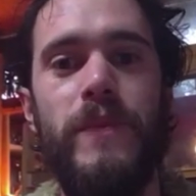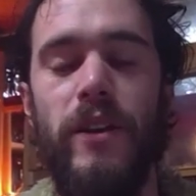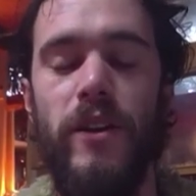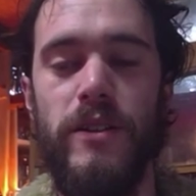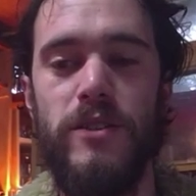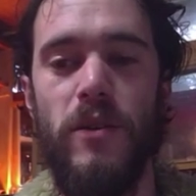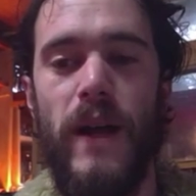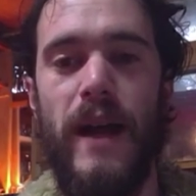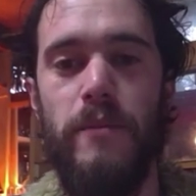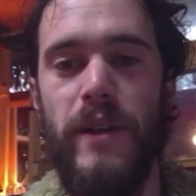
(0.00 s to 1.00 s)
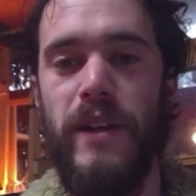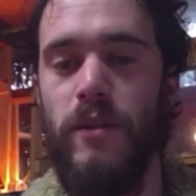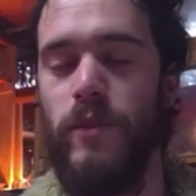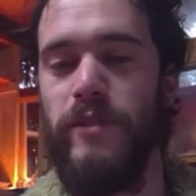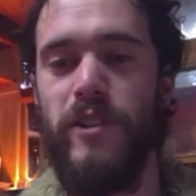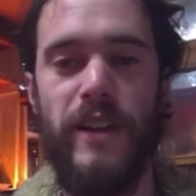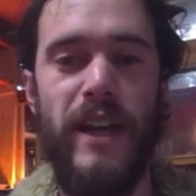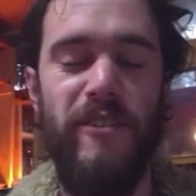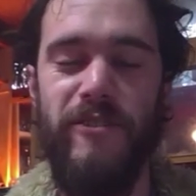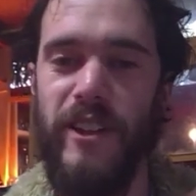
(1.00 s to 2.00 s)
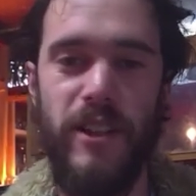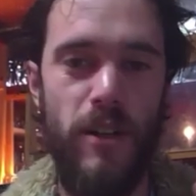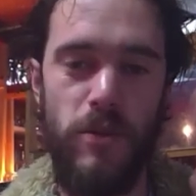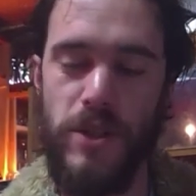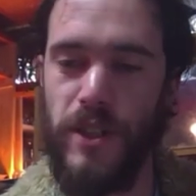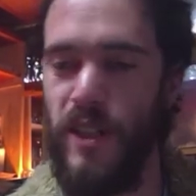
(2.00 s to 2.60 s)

you know, it's all happening and we've got cafe culture